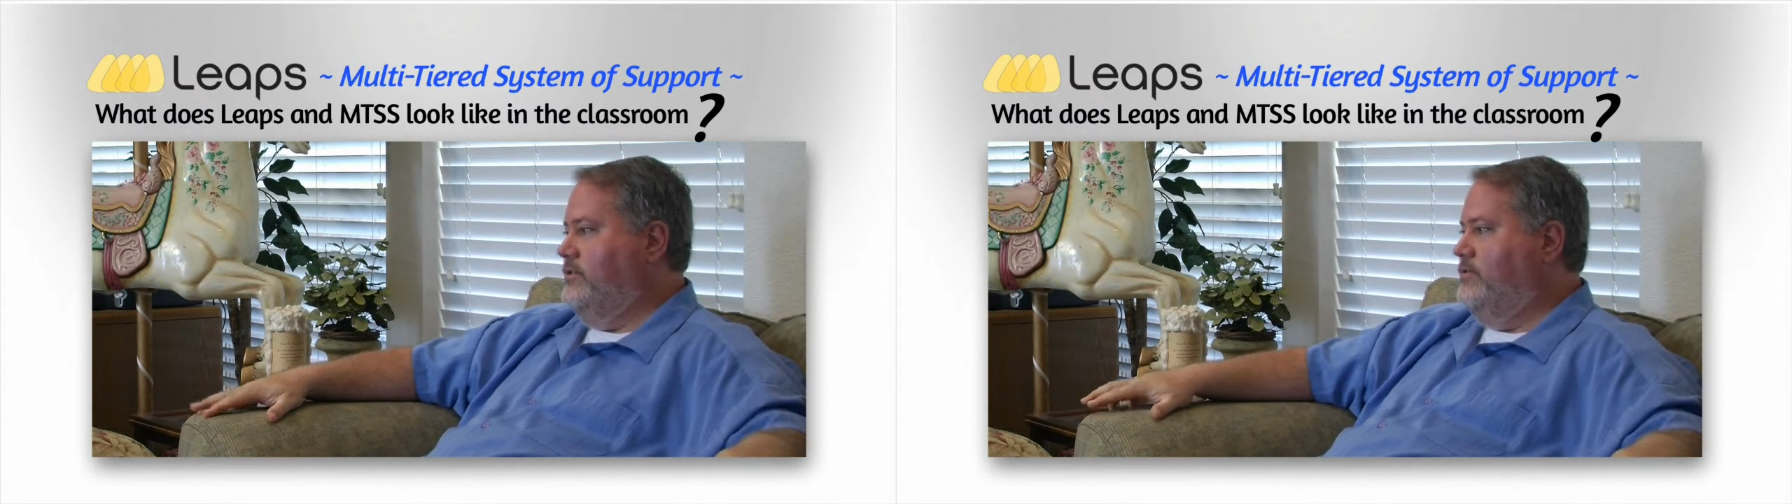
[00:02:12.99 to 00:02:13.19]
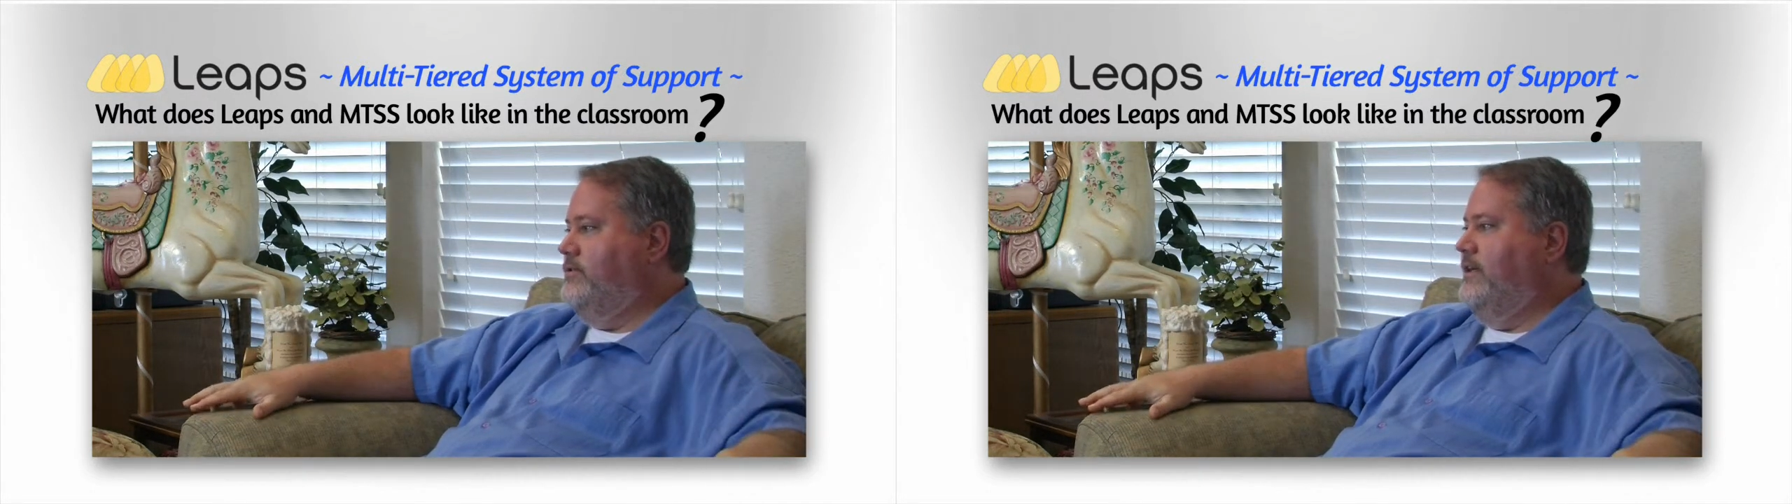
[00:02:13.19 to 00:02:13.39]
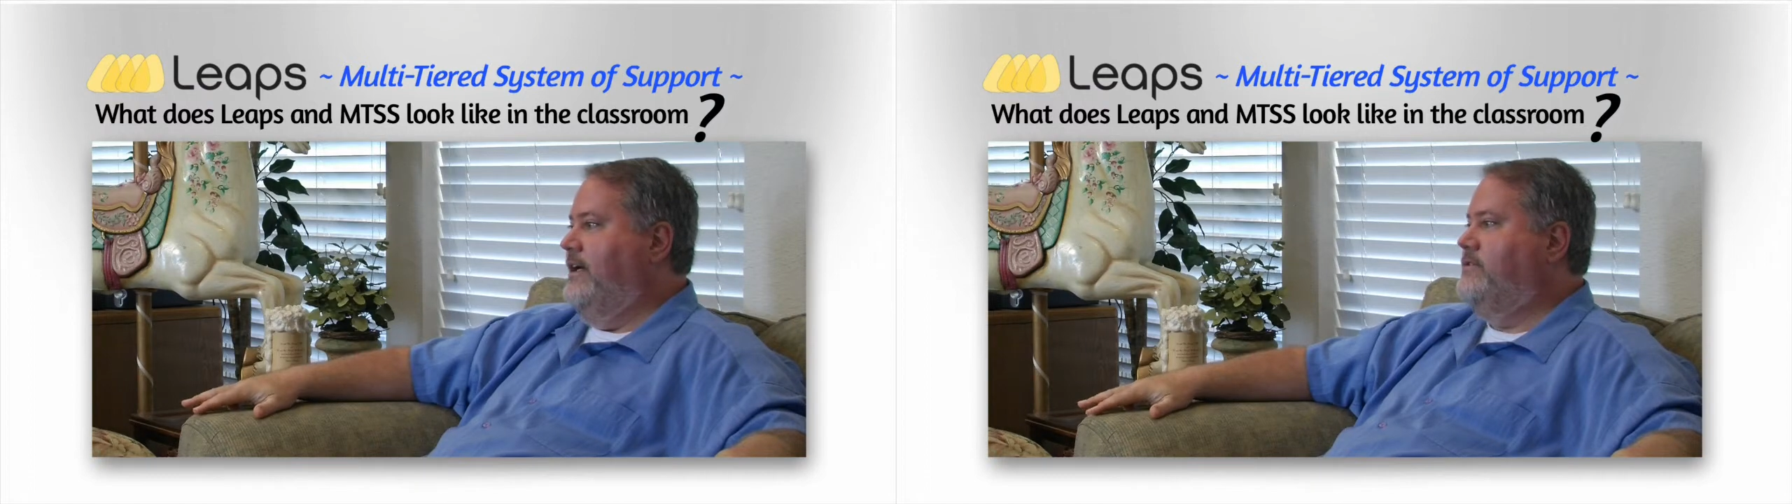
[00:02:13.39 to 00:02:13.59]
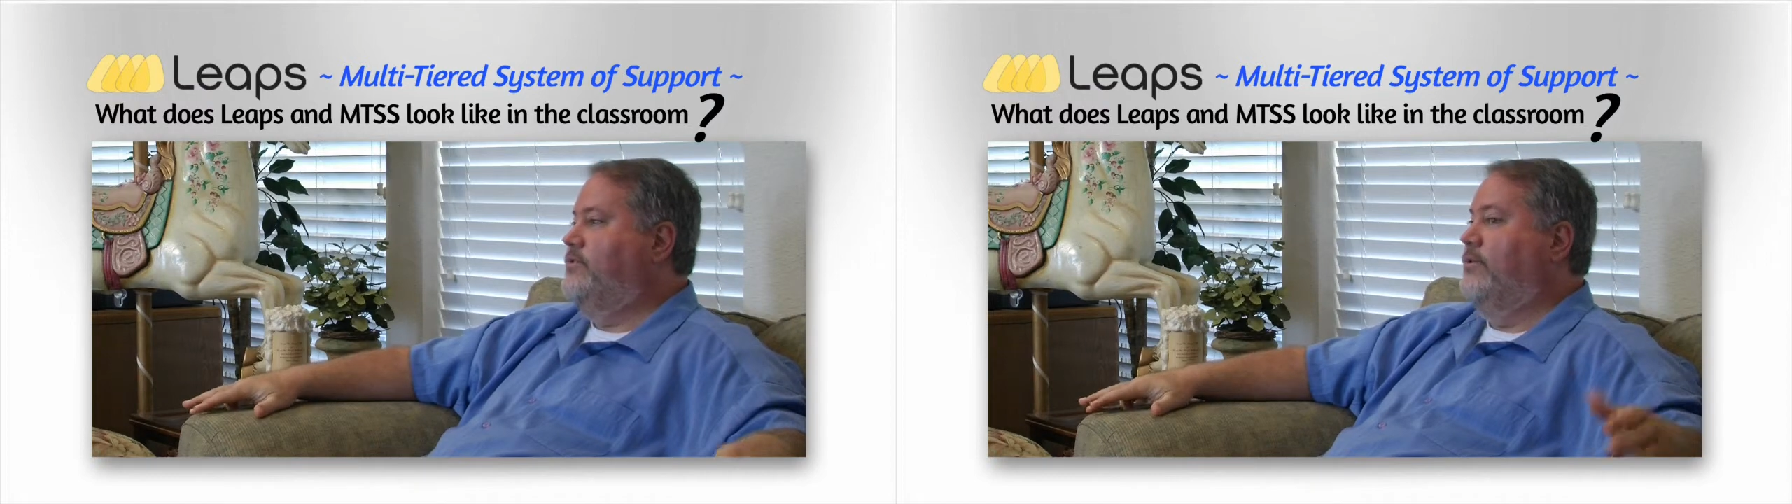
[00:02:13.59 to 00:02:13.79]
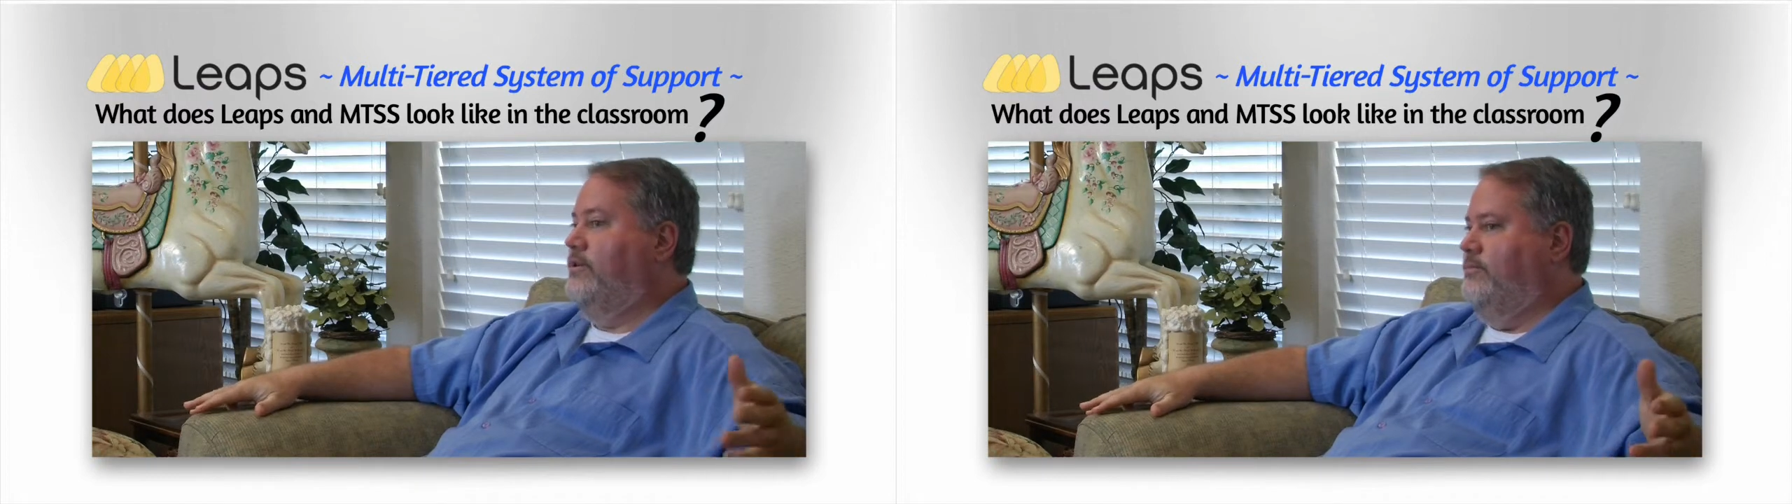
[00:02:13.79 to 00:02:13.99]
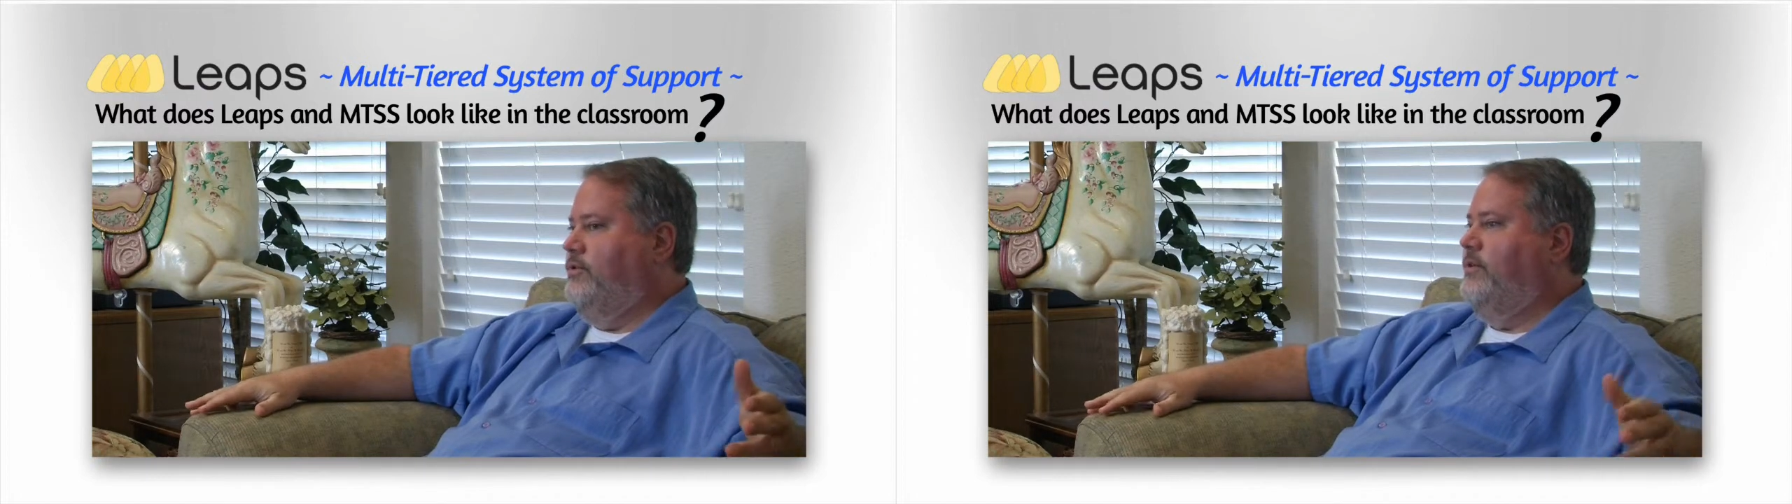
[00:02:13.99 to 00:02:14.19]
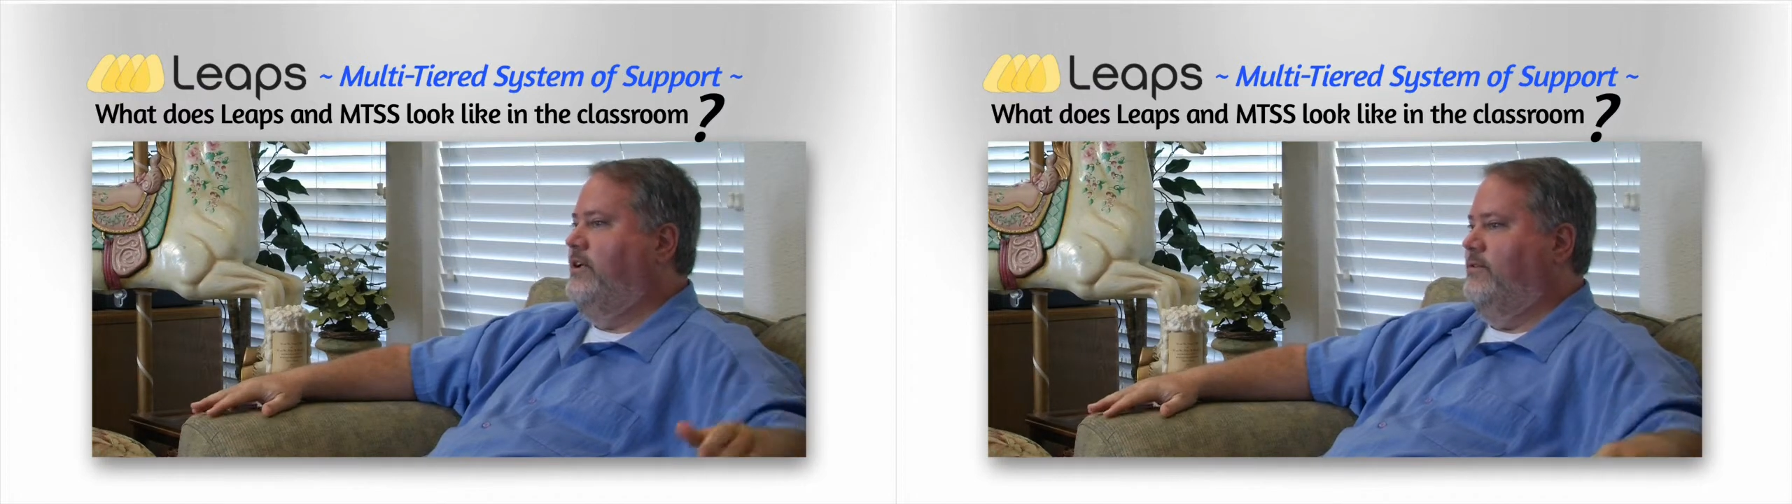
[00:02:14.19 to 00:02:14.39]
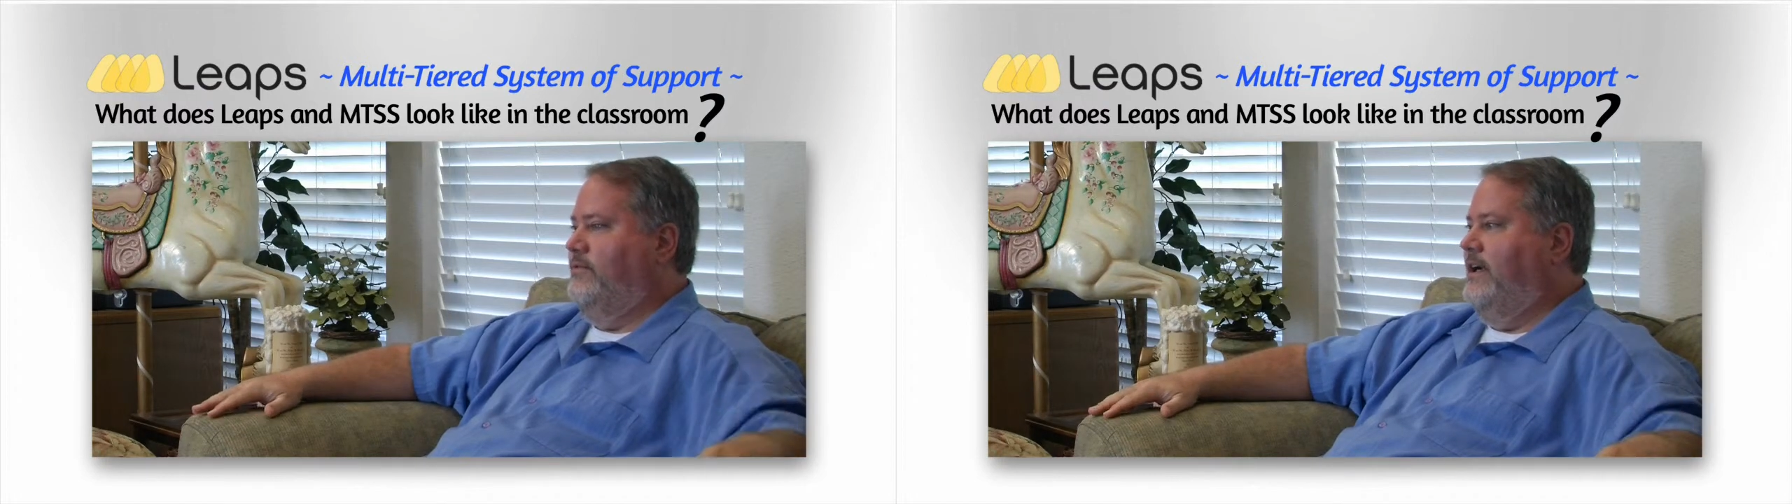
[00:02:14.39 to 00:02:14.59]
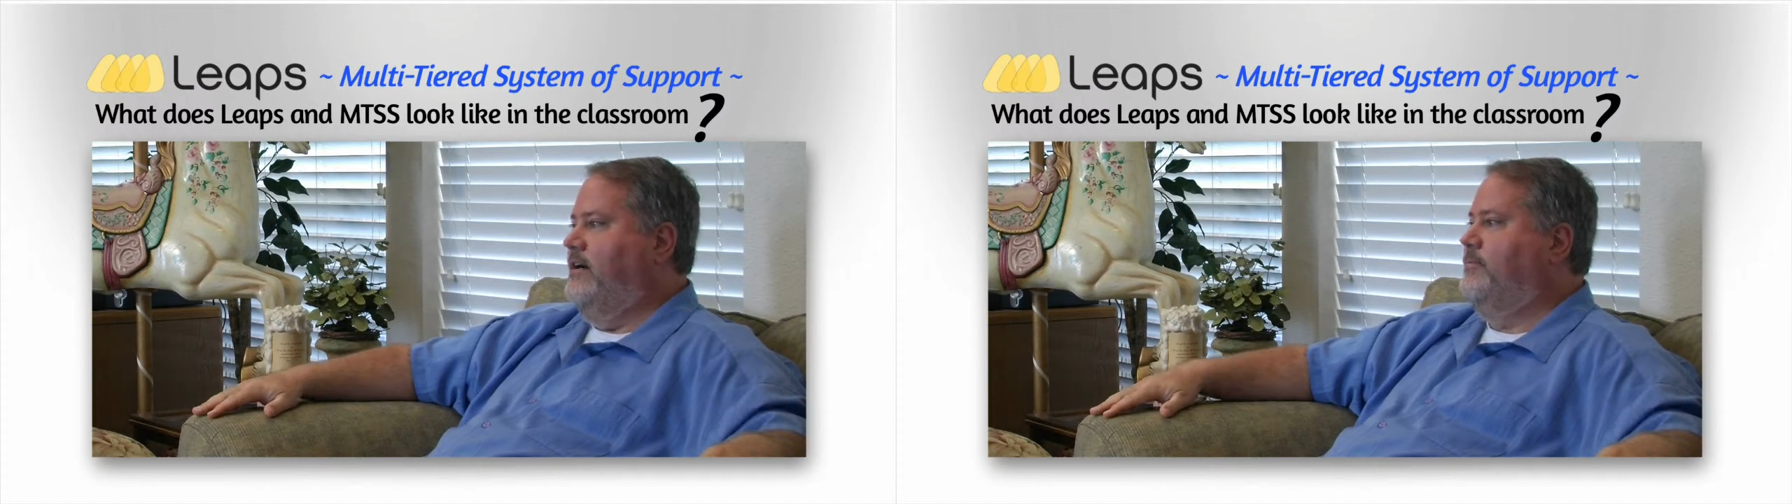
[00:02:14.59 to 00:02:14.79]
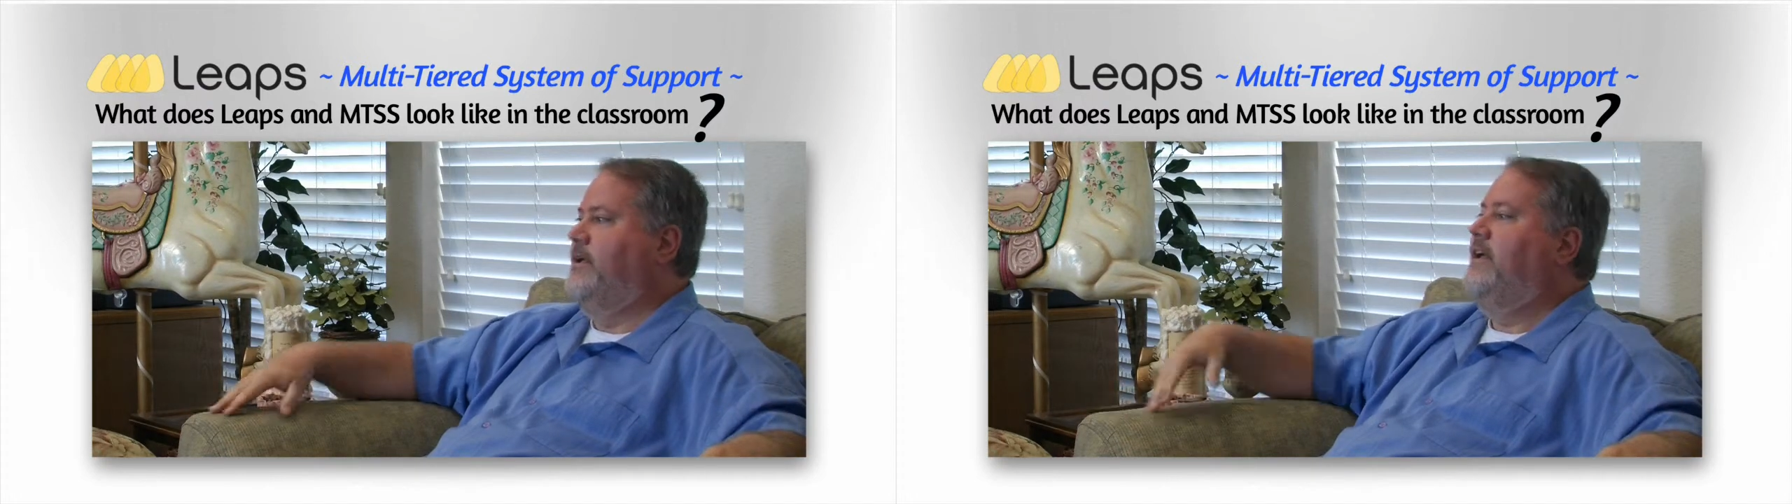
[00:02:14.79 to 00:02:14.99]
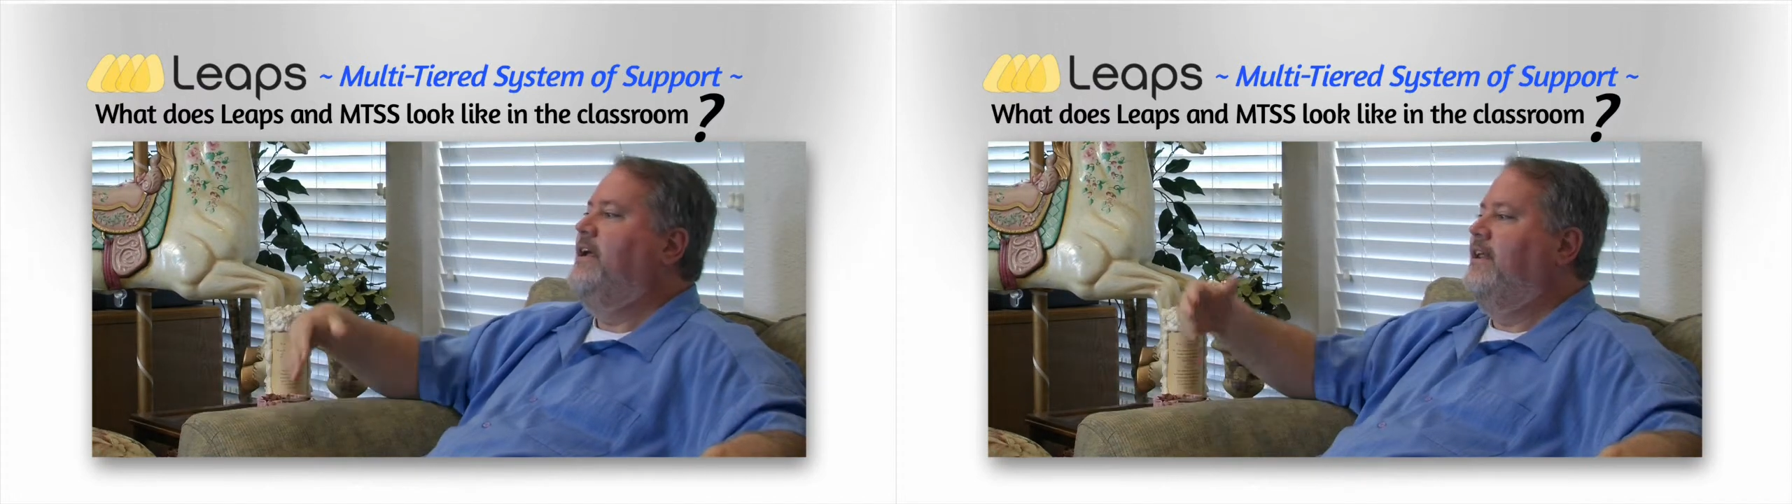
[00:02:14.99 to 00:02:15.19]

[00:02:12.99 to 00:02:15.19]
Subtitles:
socialized or community environment.